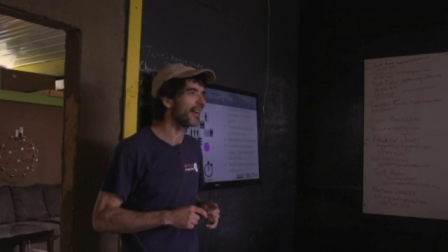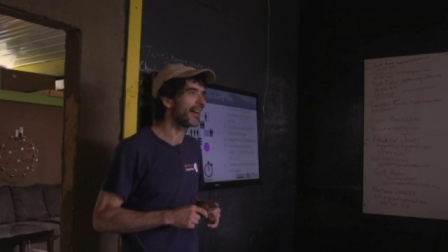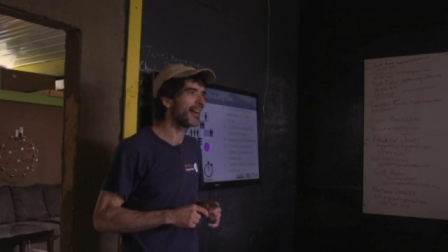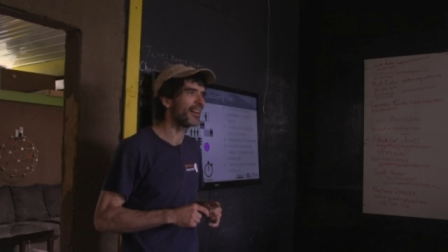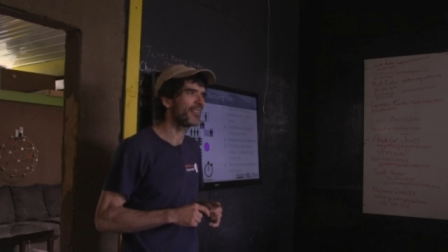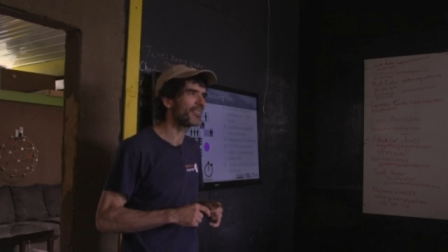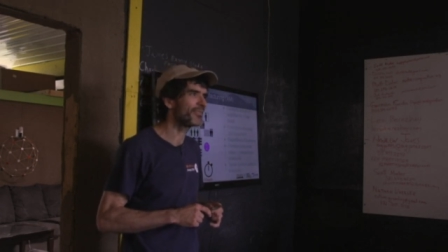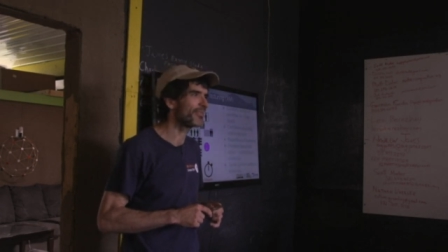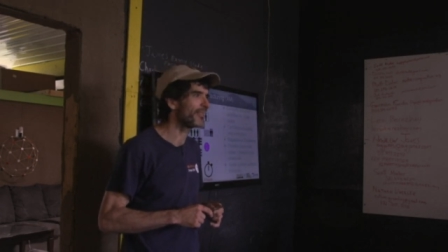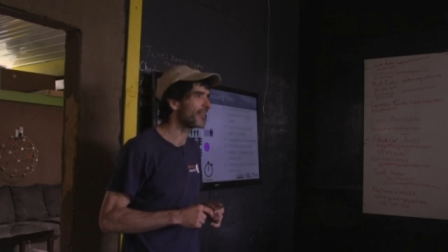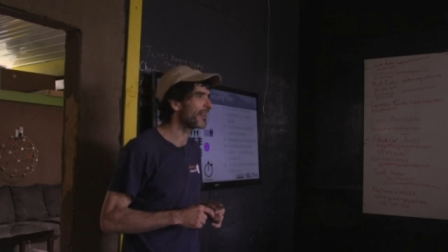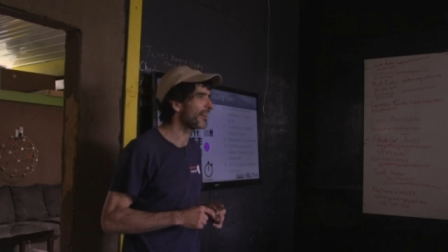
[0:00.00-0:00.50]

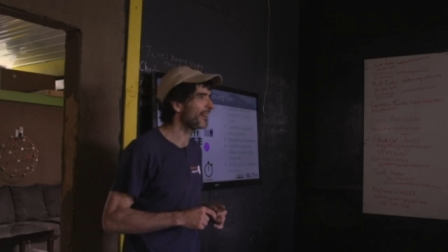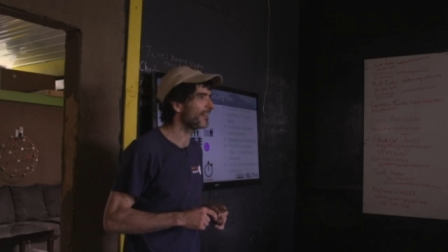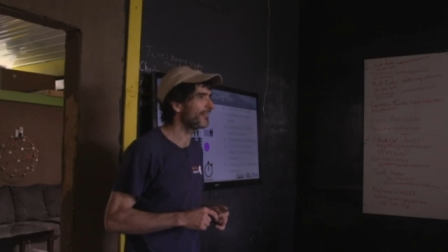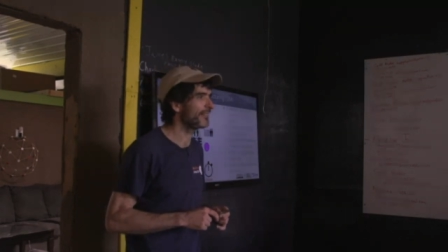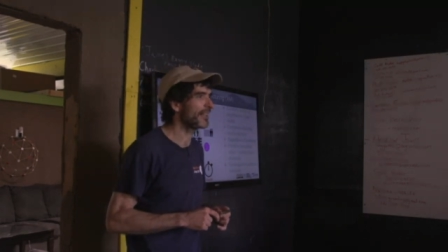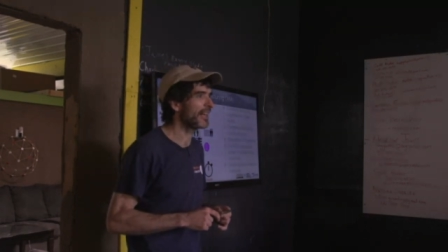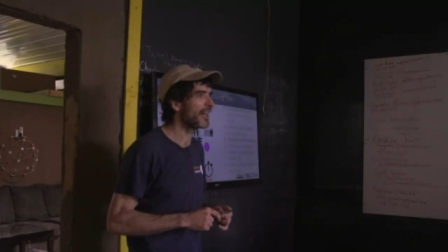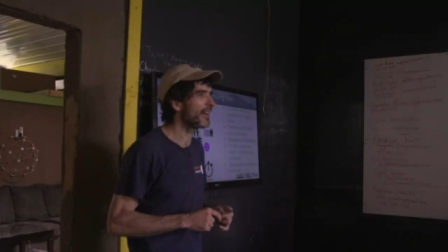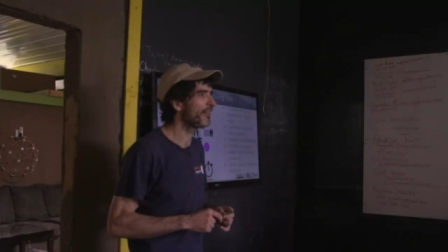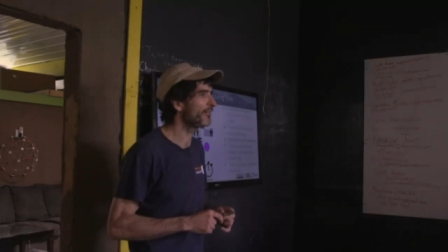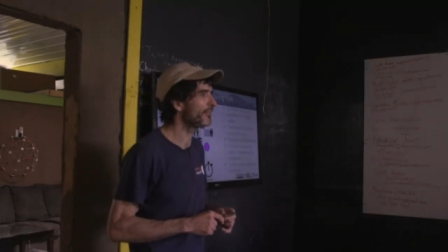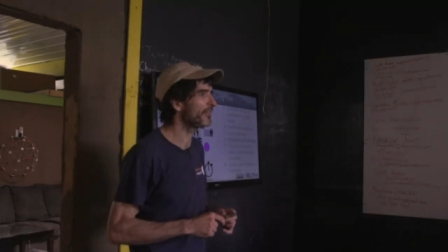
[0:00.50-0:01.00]

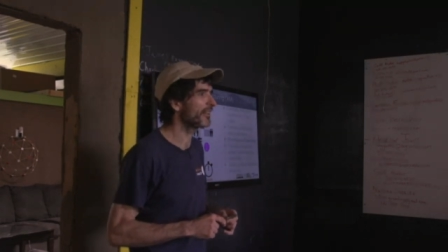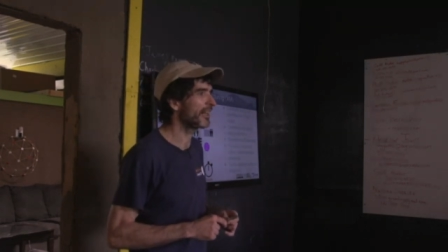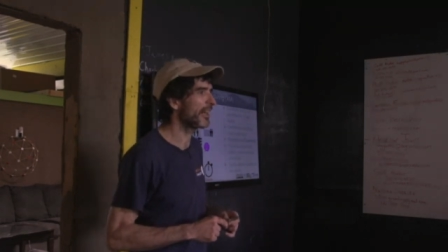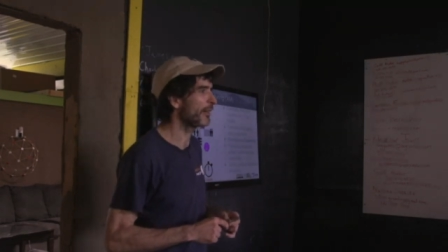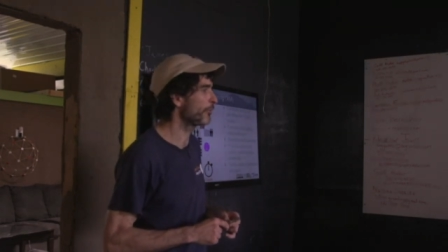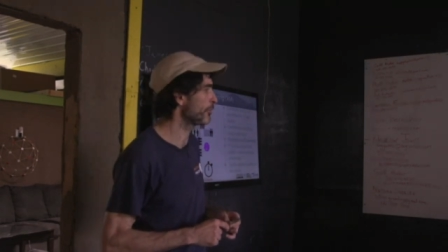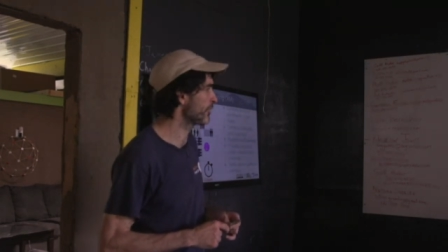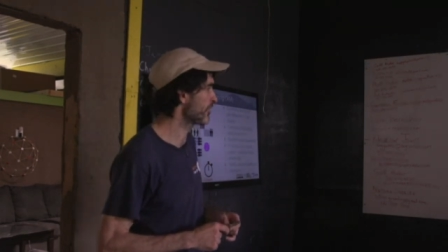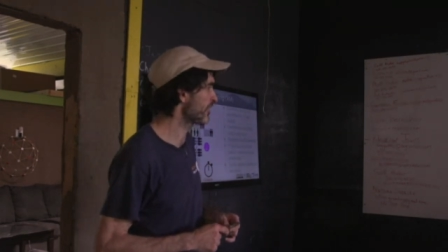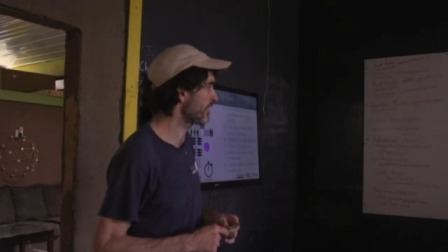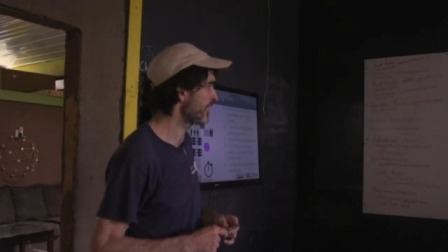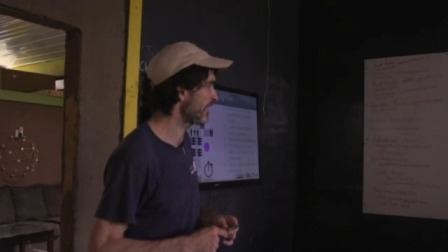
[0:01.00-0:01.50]
I
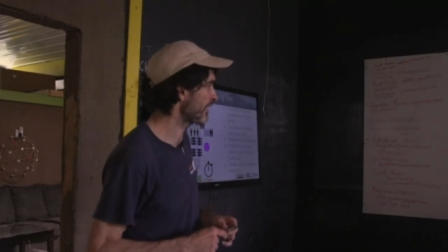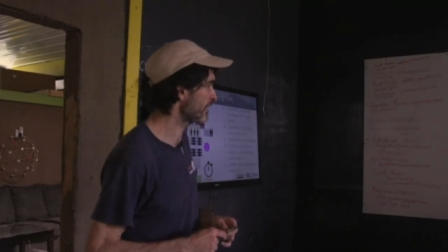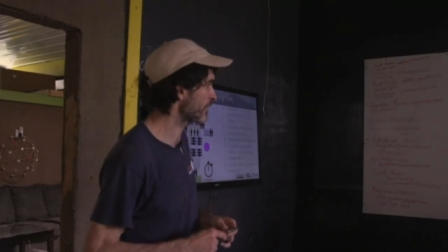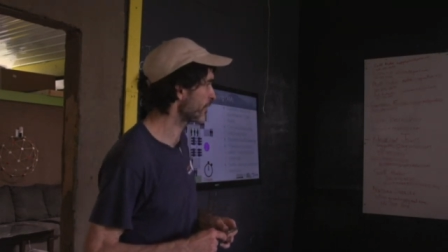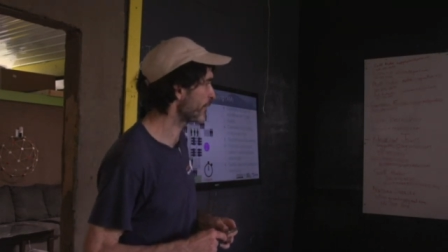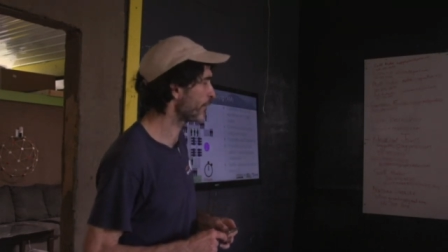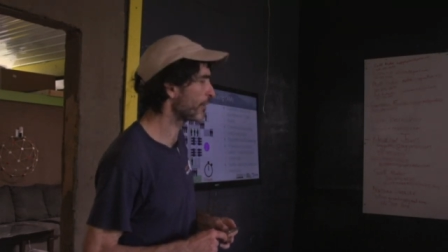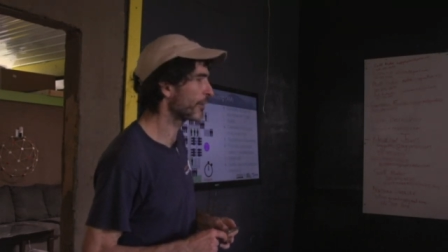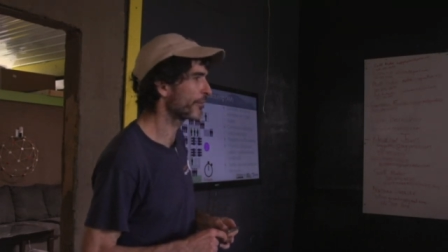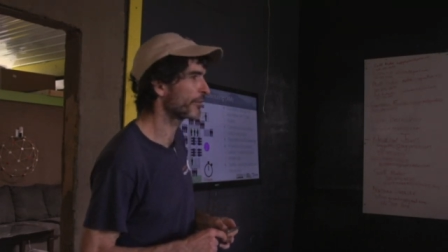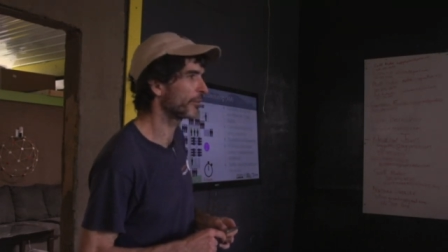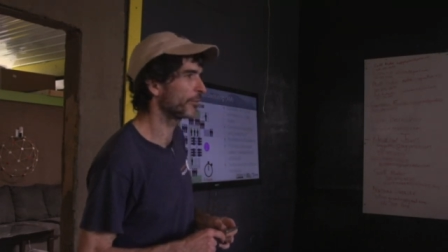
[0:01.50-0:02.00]
would say that's
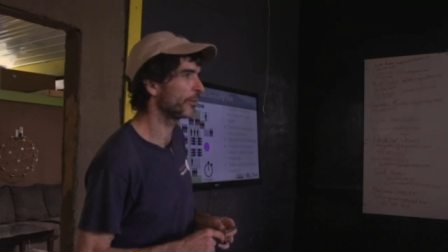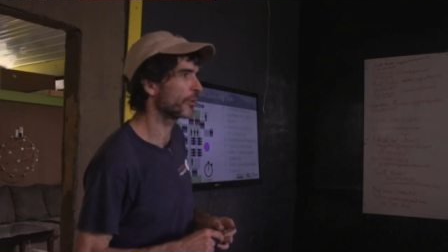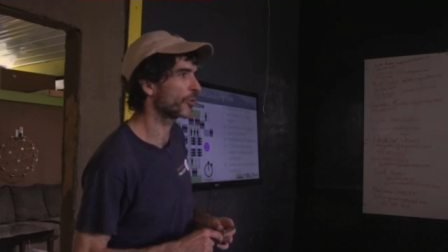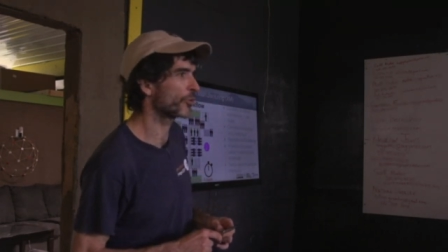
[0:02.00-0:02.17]
far from